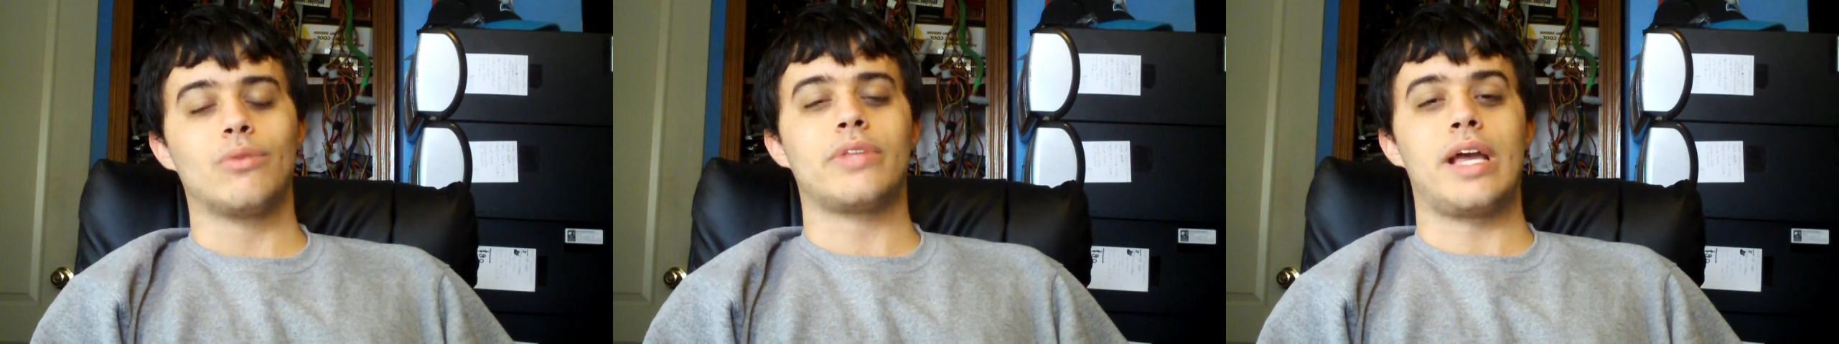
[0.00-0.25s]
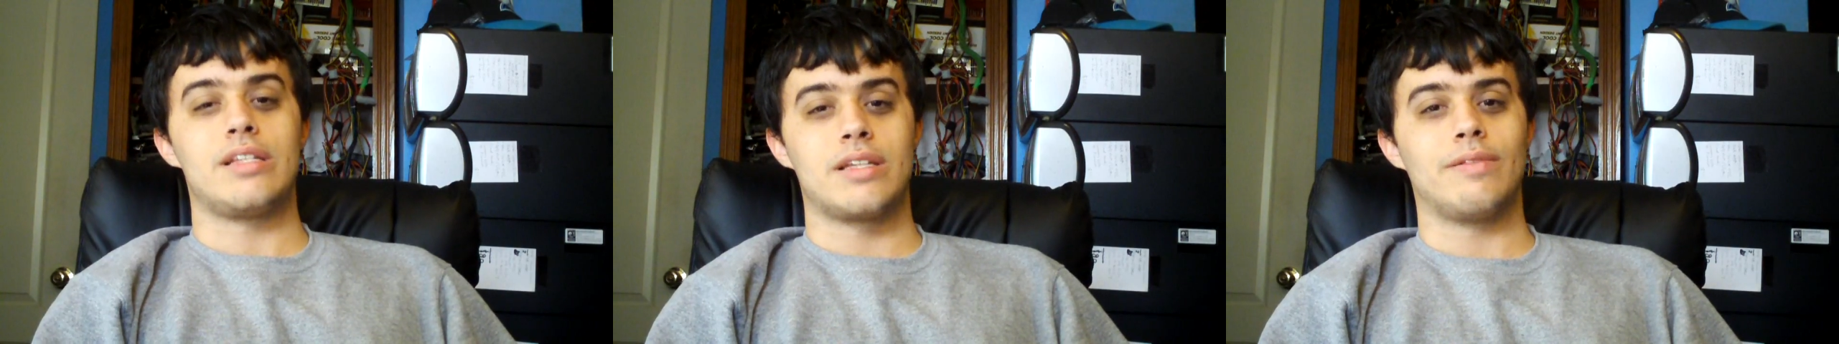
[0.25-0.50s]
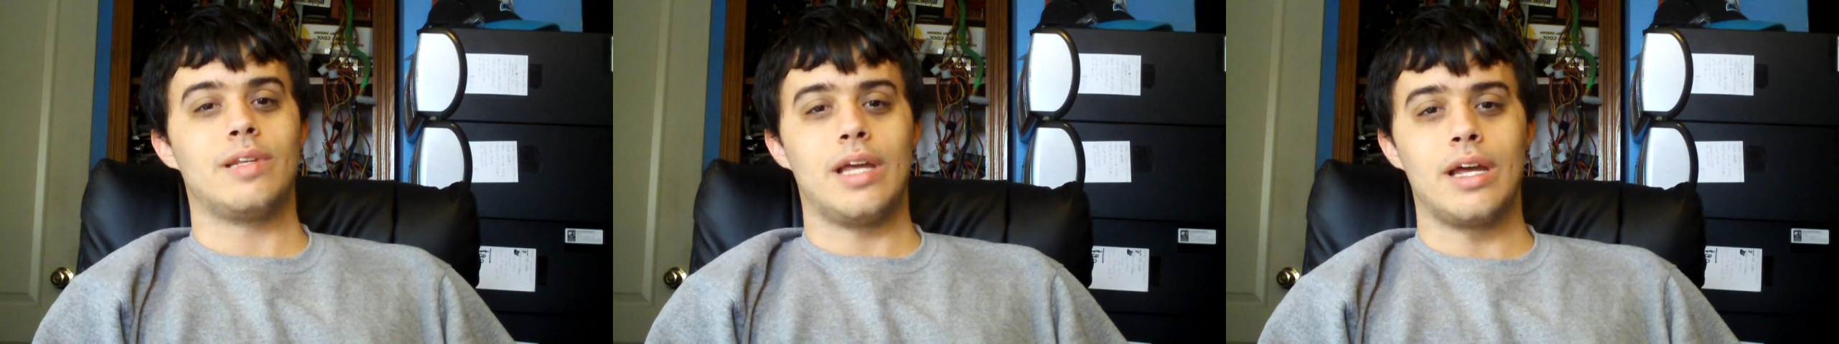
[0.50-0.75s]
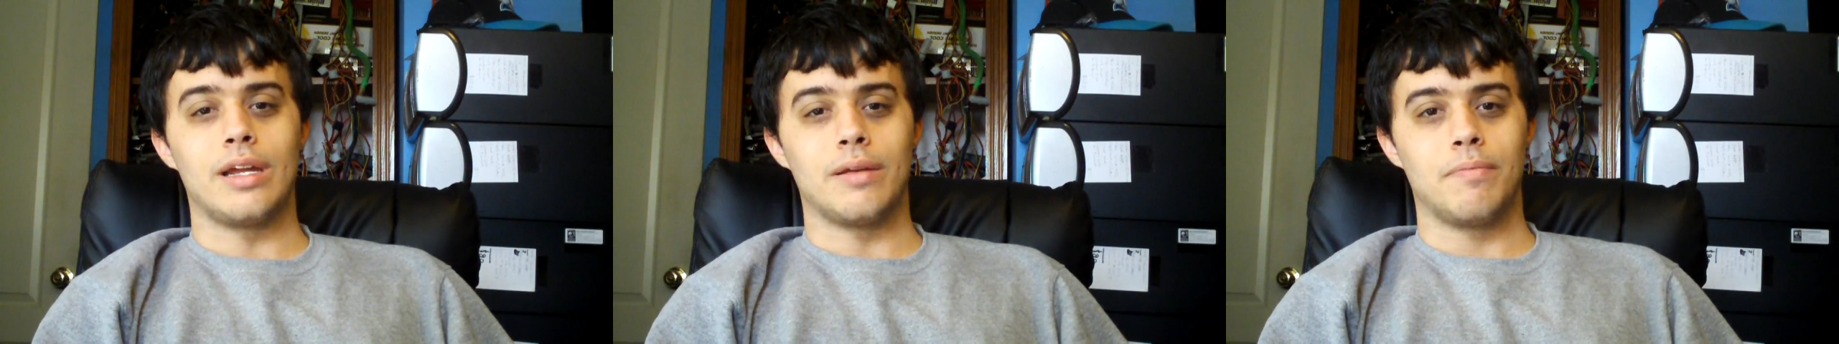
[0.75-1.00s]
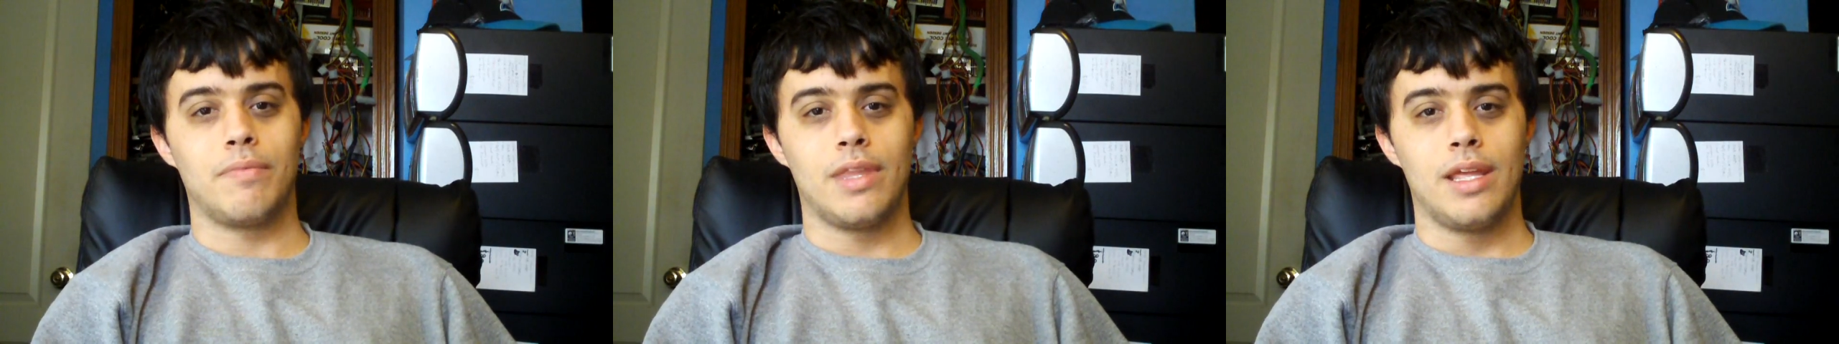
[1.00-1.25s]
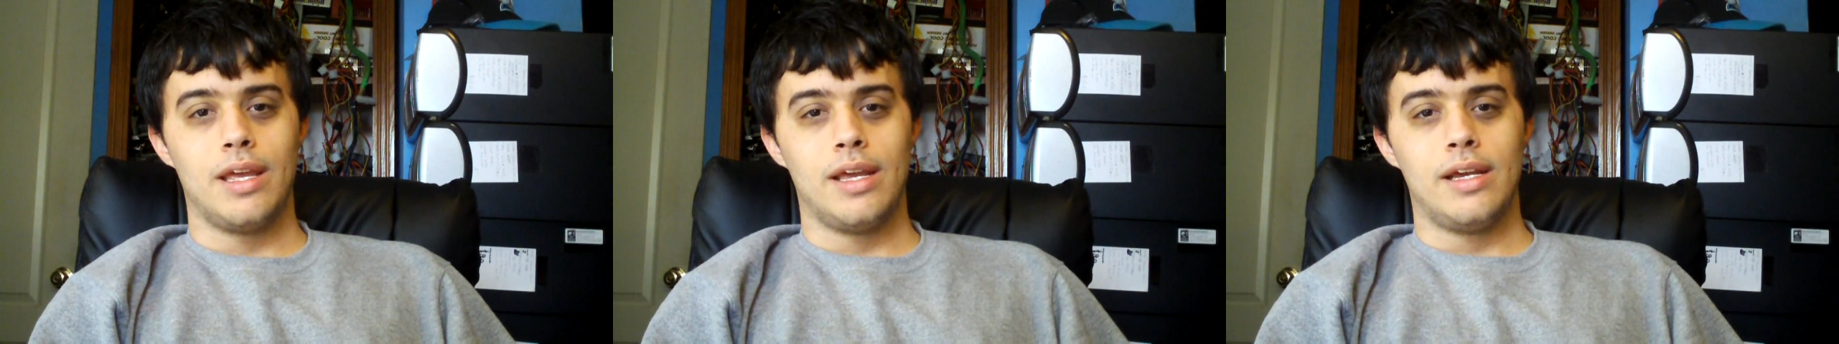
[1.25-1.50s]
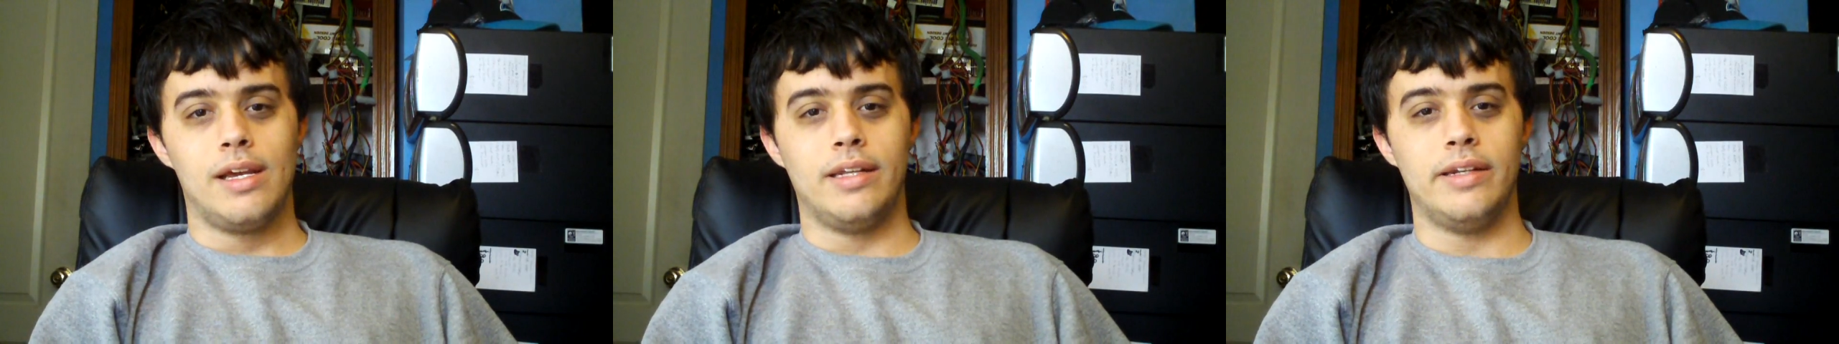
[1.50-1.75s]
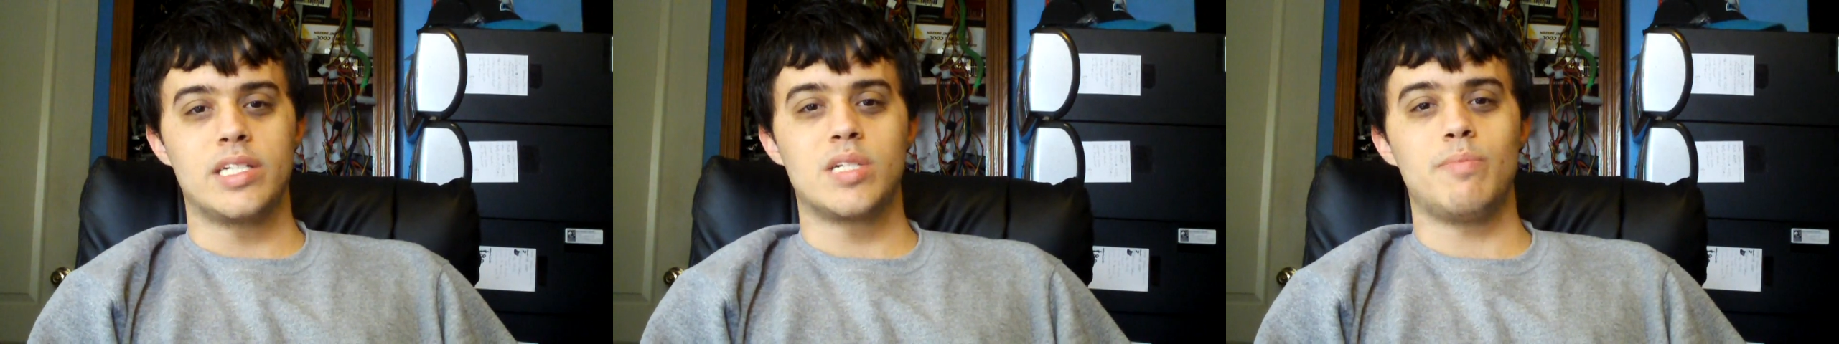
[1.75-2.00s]
on Thanksgiving Day.
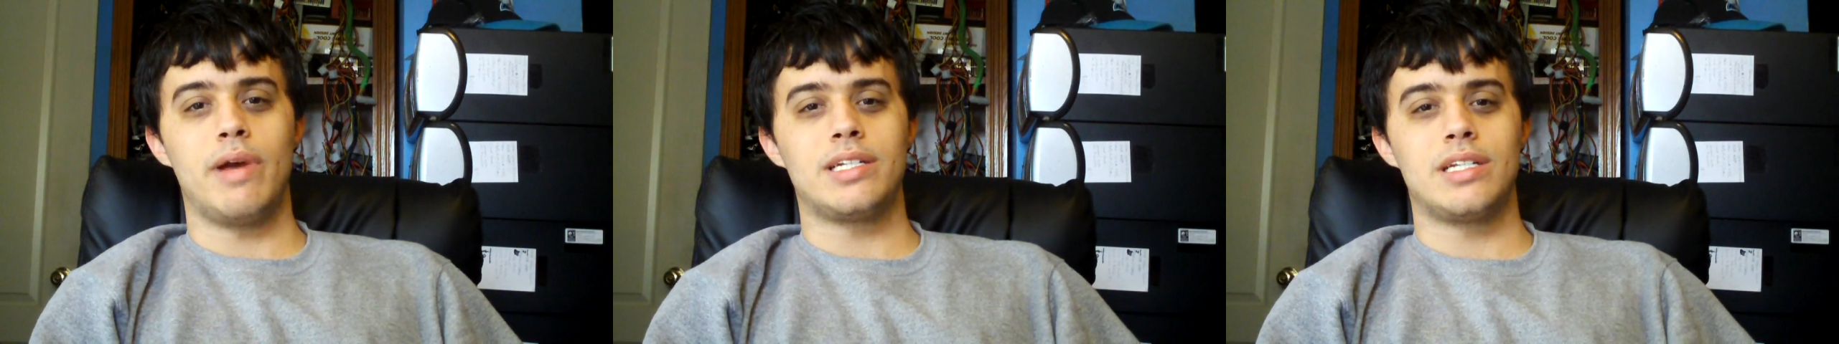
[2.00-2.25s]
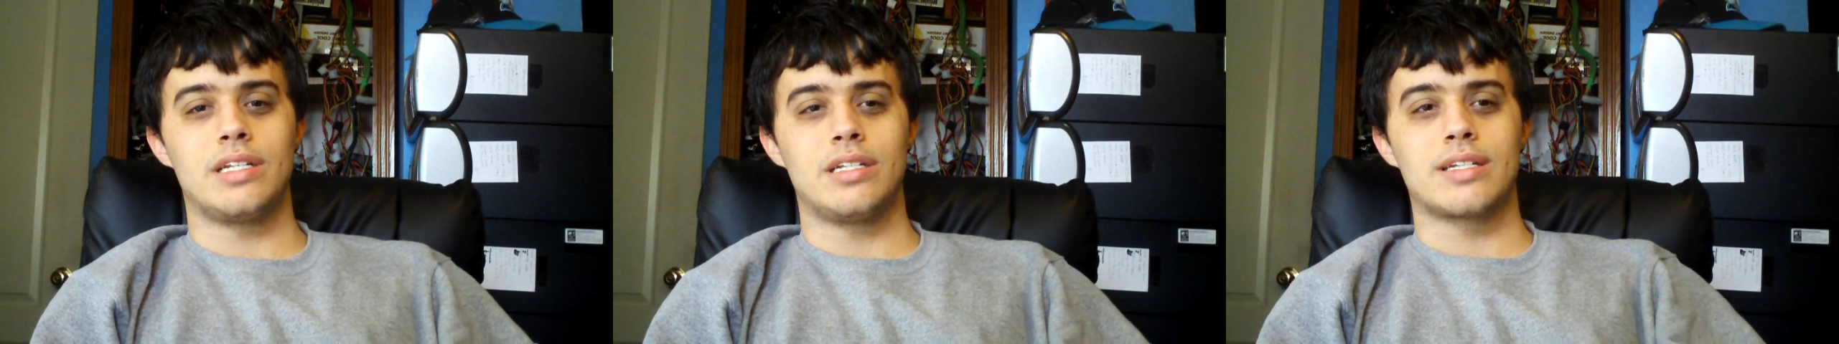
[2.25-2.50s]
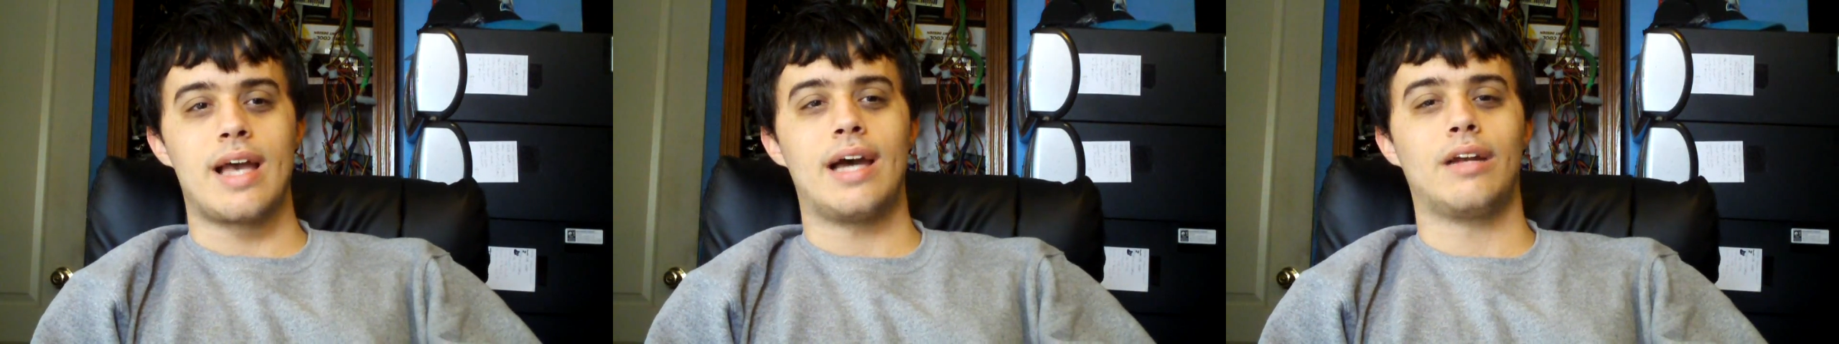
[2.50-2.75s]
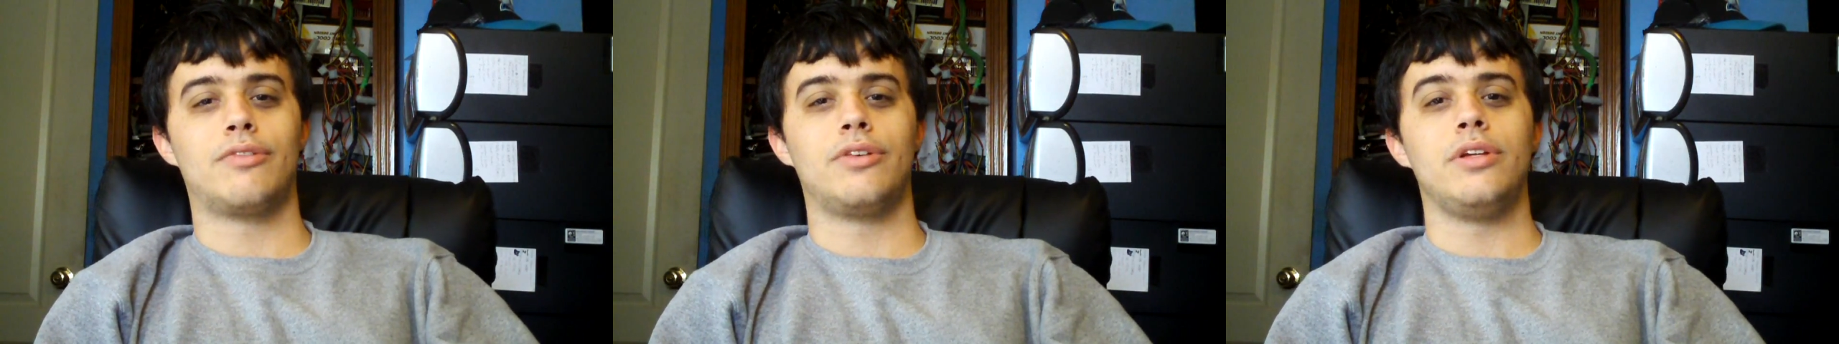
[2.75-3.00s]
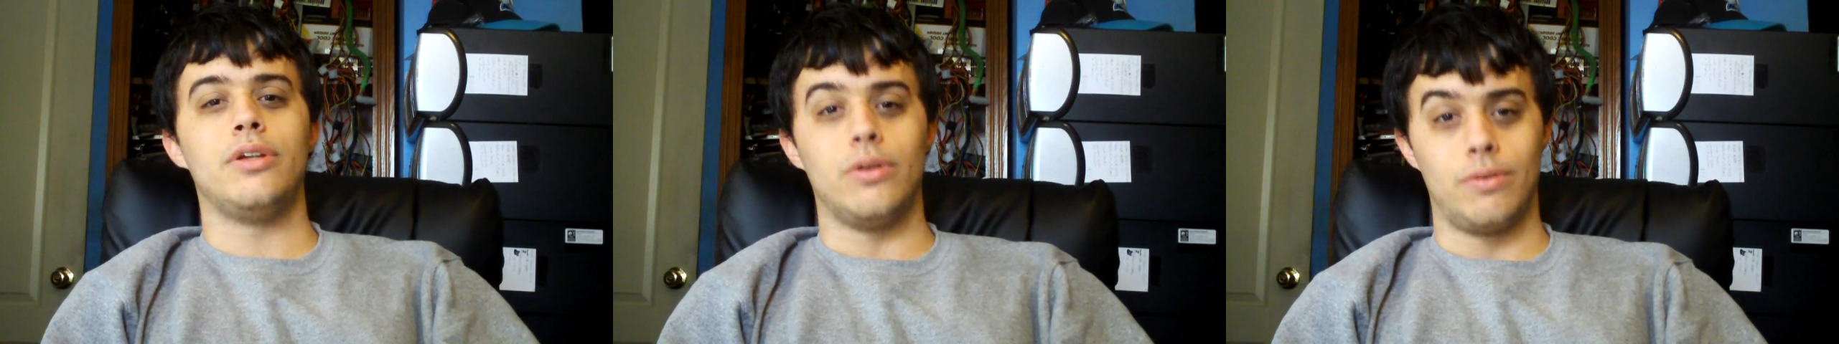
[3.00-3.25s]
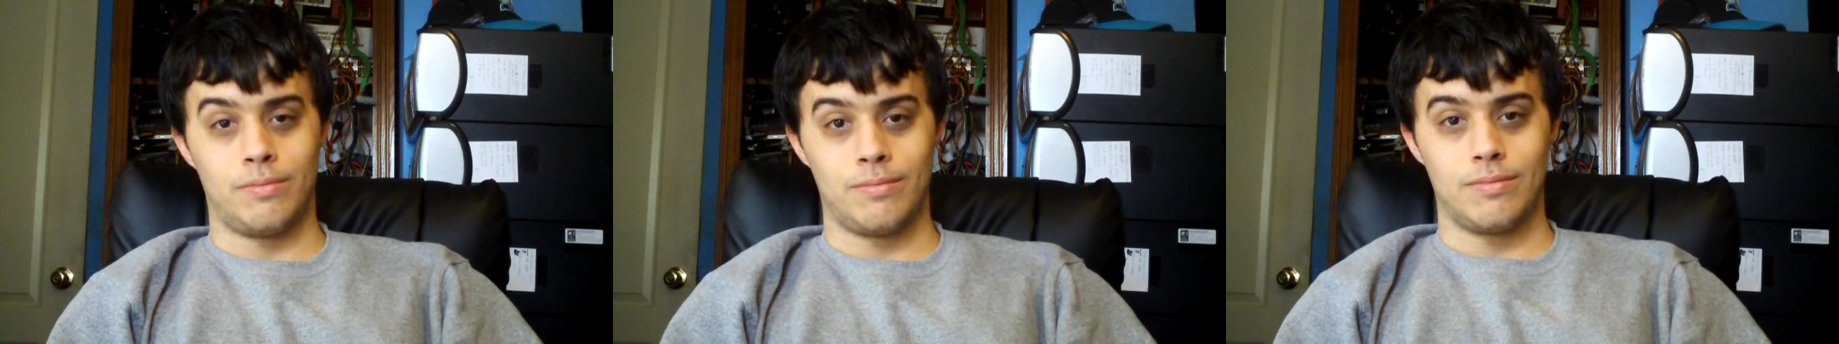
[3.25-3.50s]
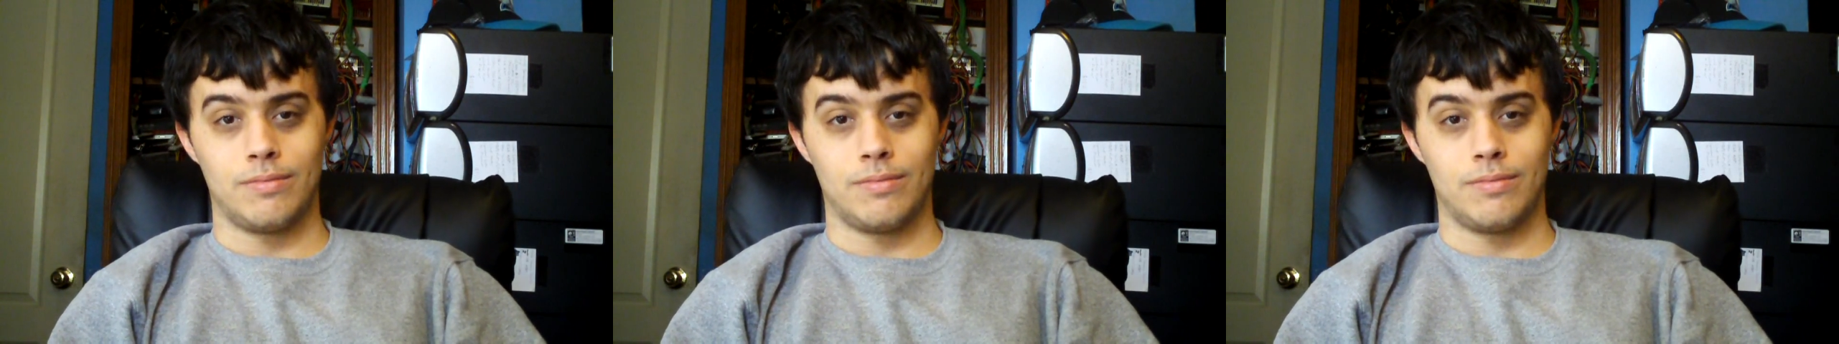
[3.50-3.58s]
And this message is kind of for you.